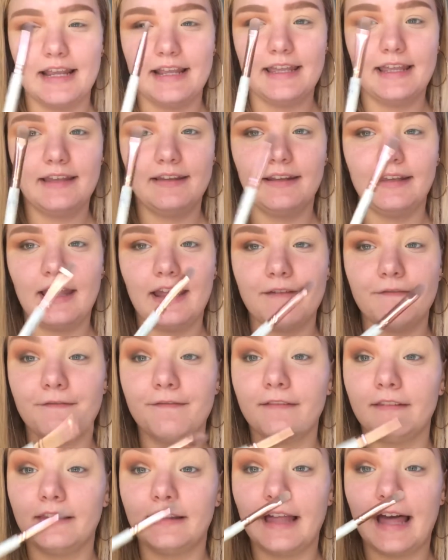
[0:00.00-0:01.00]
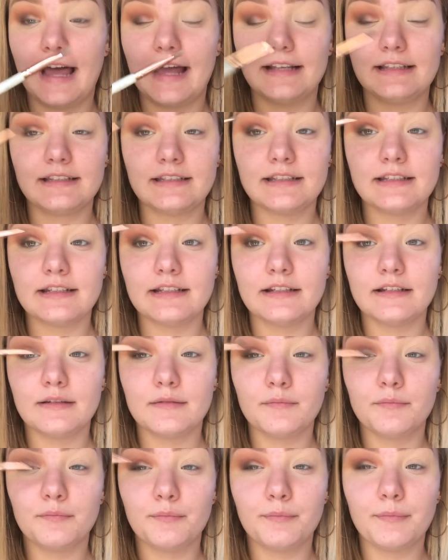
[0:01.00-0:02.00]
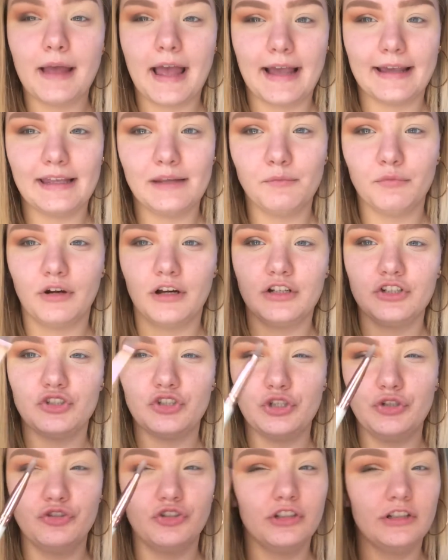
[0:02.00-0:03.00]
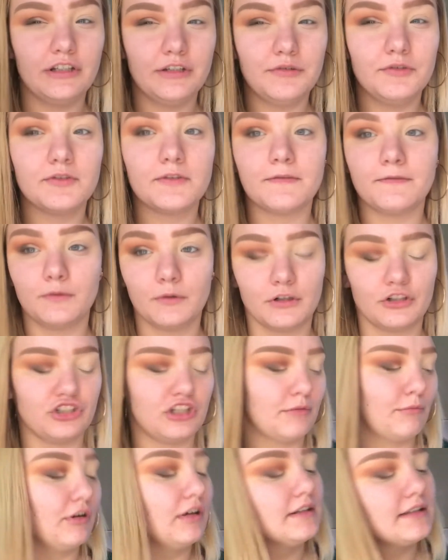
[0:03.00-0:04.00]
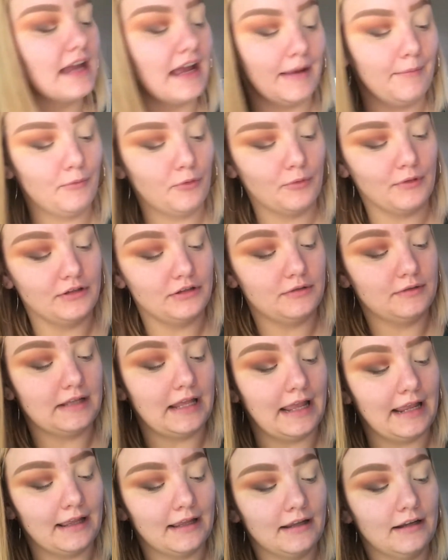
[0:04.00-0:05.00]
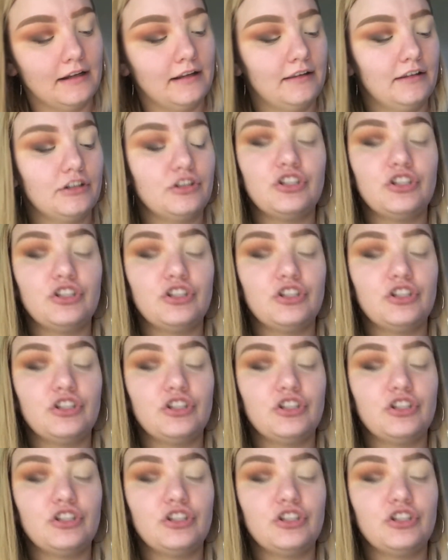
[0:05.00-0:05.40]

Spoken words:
Taking like a flat packing brush, usually used for shimmers, I'm going to take the